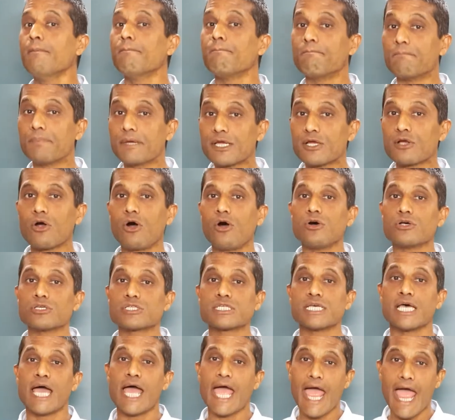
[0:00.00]
Because
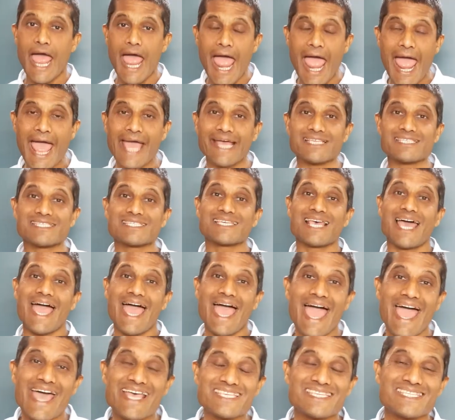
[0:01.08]
as
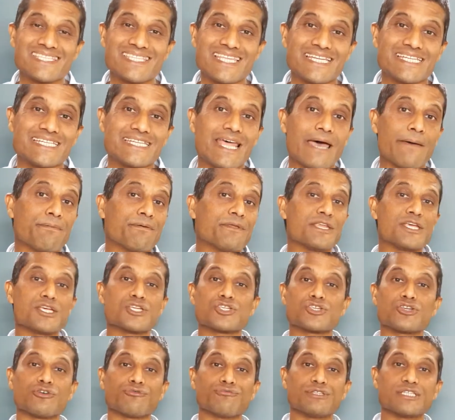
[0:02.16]
the
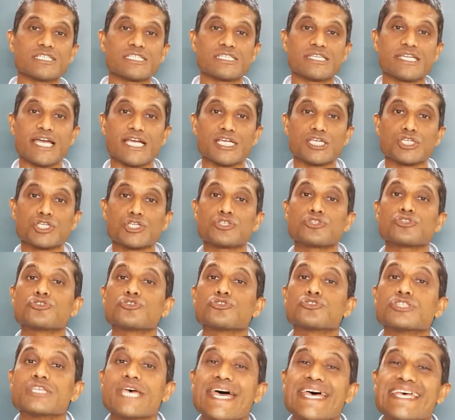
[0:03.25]
definition of this reaction
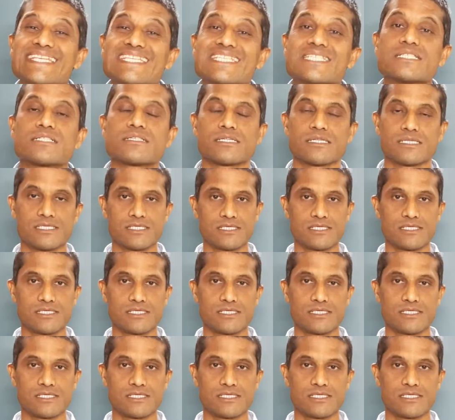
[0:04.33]
suggests